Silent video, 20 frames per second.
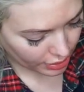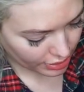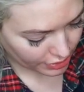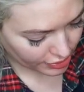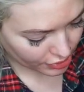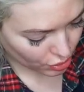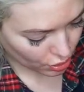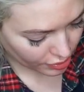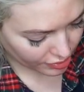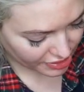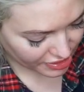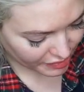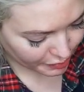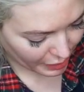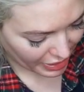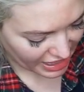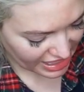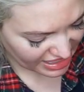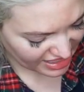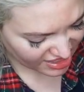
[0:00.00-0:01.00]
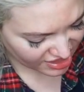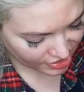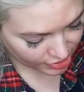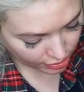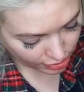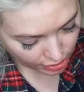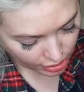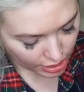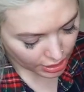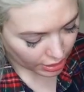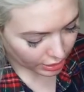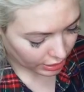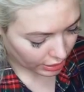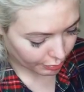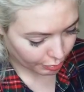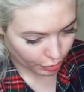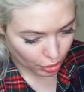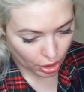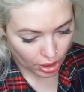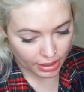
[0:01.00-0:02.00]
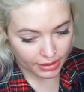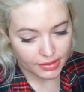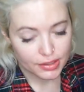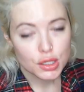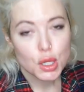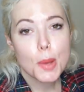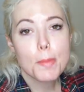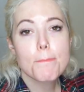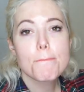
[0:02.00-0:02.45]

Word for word: It's called Spice lip gloss.